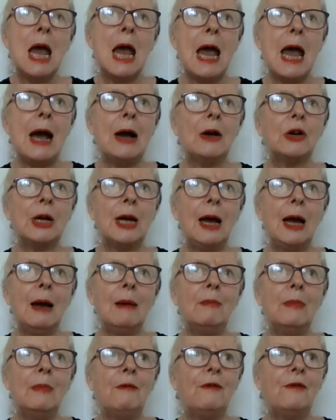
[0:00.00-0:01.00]
outcome
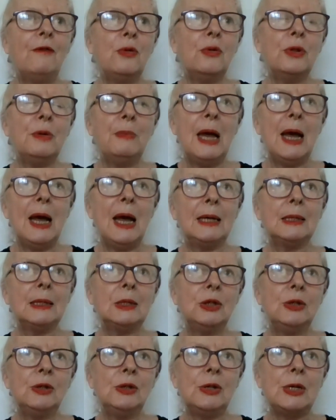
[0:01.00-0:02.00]
for the past
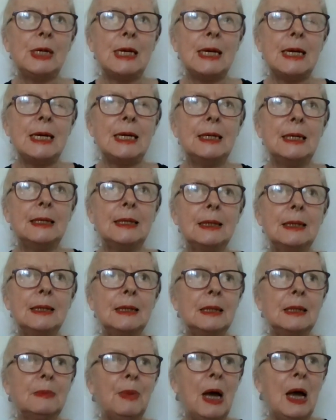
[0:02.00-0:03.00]
2 years,
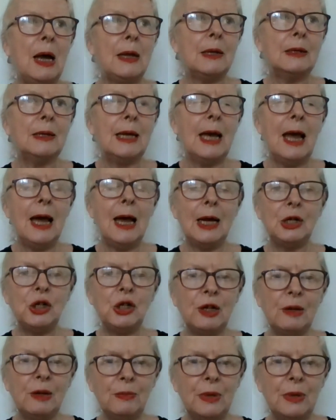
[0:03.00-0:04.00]
despite the
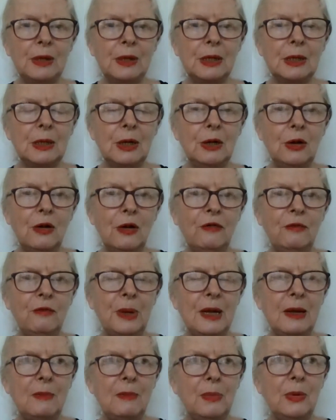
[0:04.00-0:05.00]
hardship that a lot of
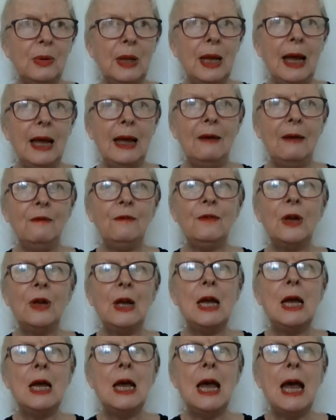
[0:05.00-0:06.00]
people have
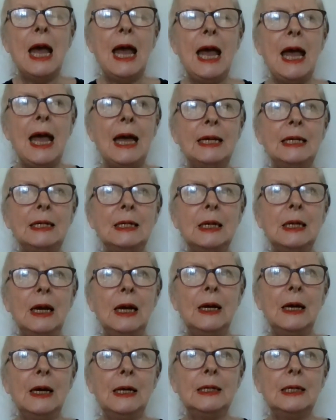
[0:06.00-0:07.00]
had
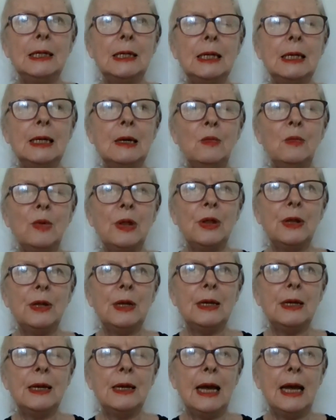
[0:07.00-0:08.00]
dealing with
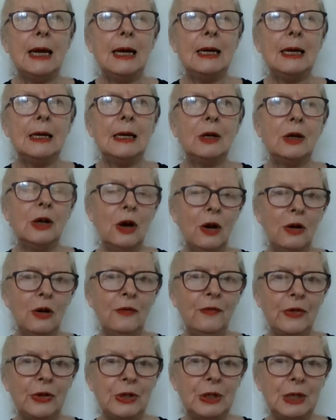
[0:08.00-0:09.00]
the
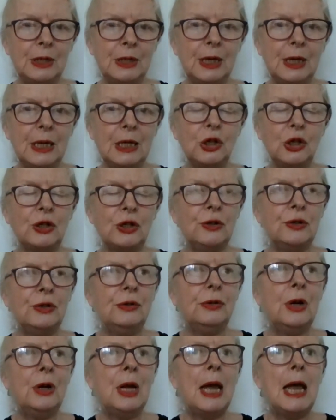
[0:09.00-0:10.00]
COVID
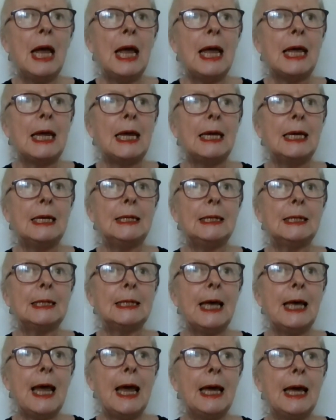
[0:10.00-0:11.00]
issue, is
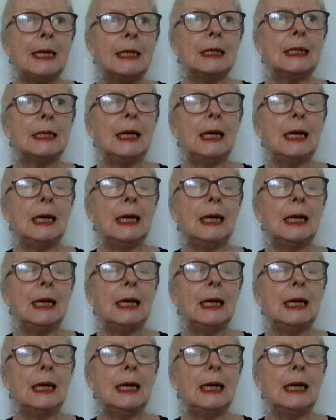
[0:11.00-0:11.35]
that